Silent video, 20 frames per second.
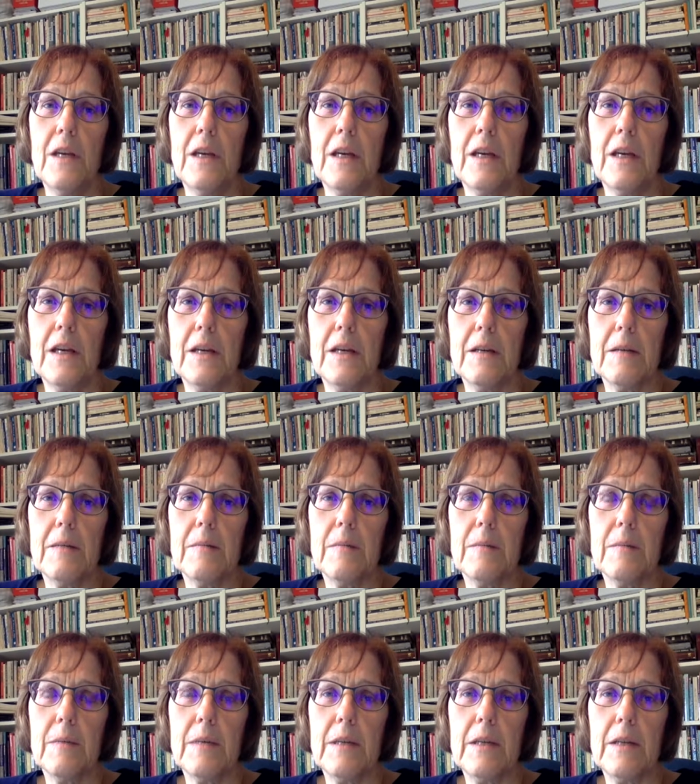
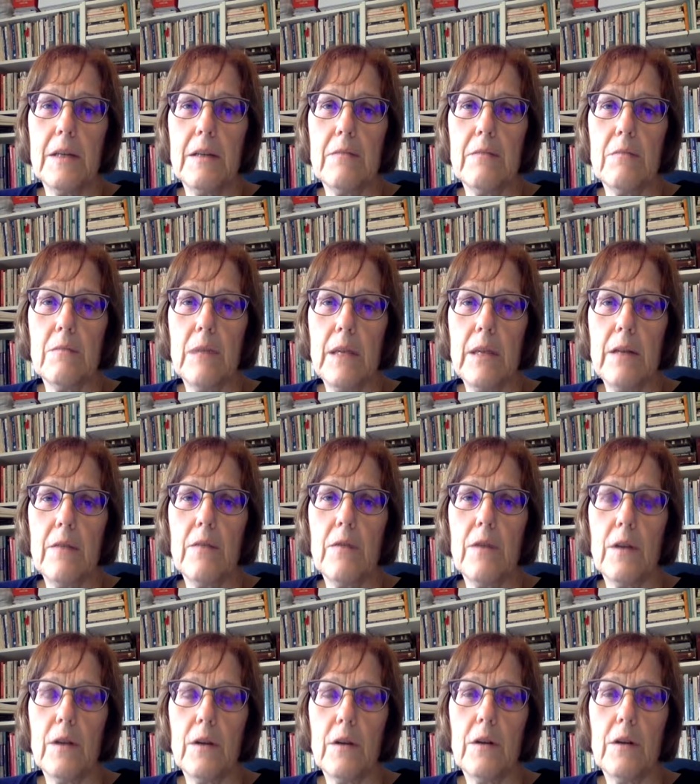in many of
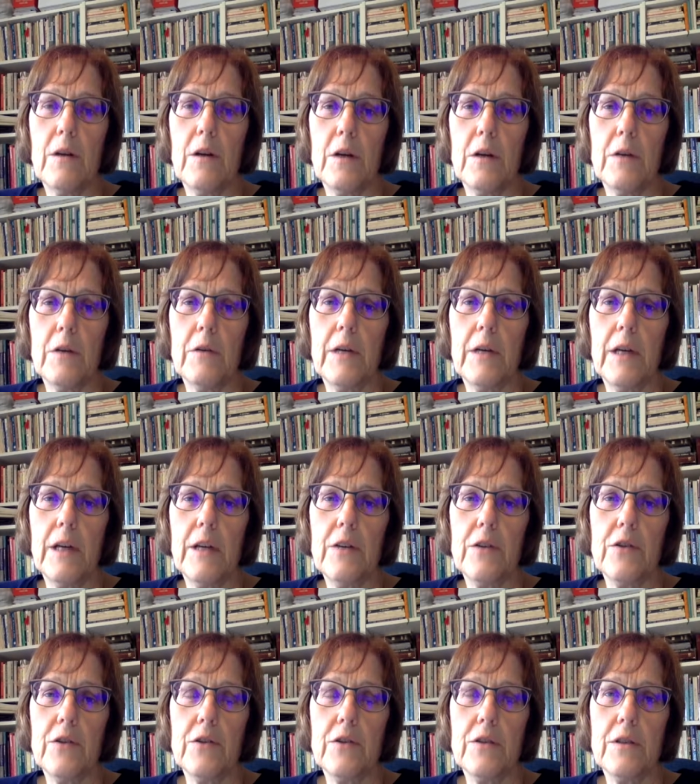their
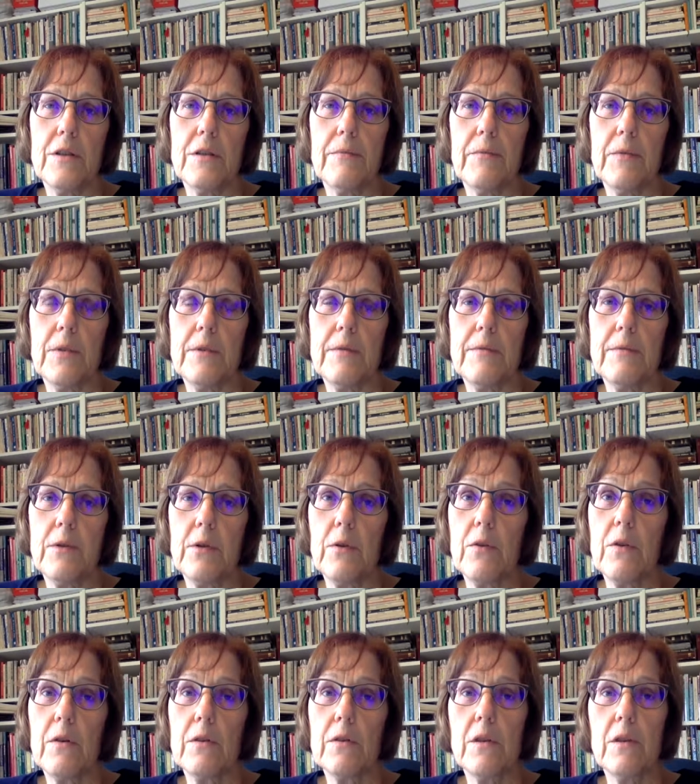congregations. So
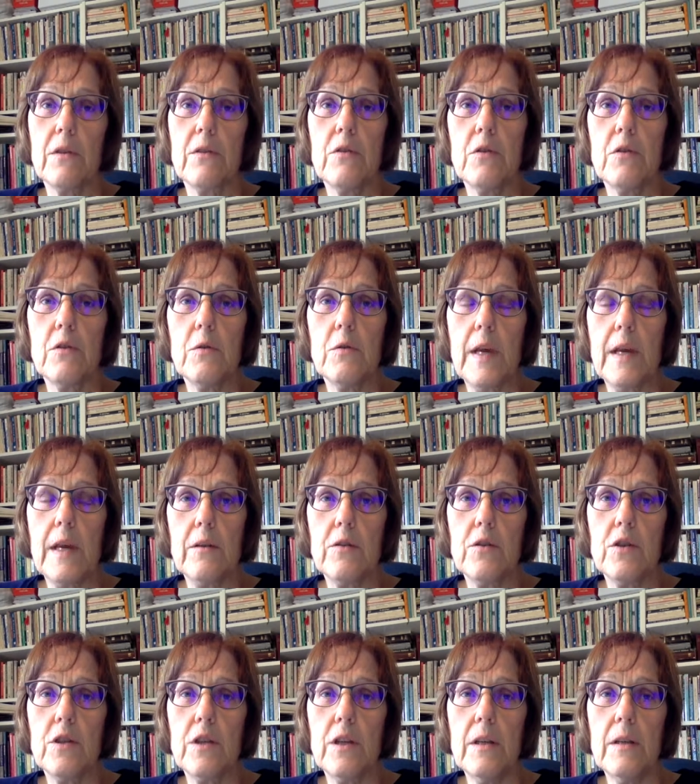there's a new
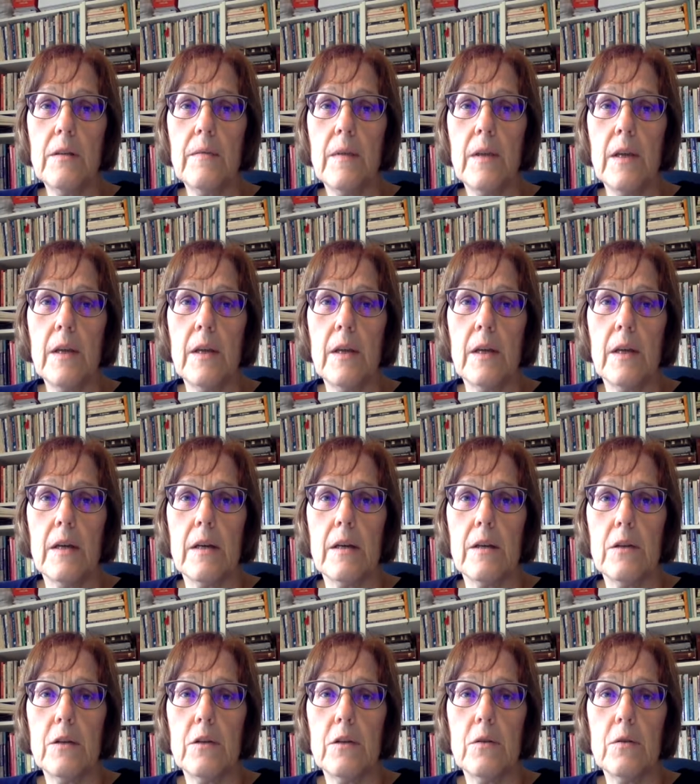energy, a
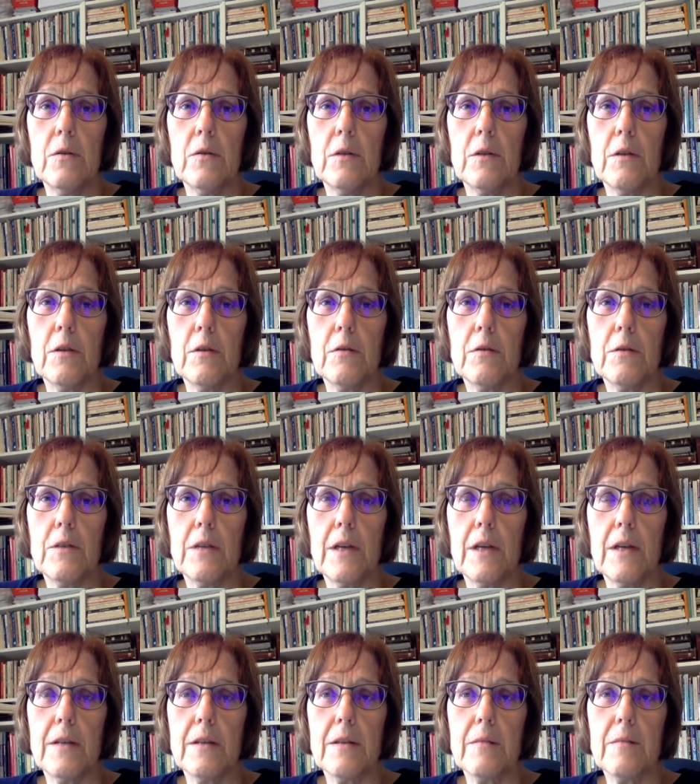new
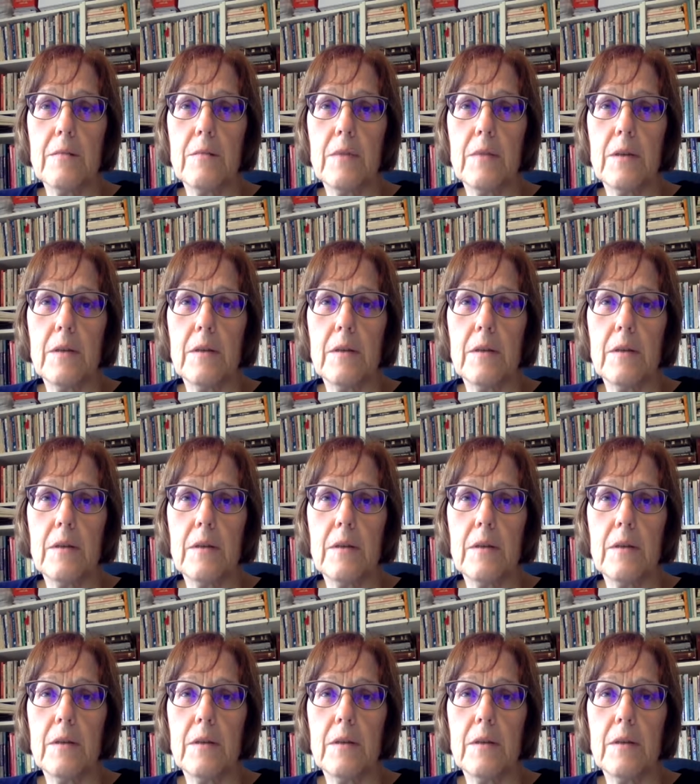enthusiasm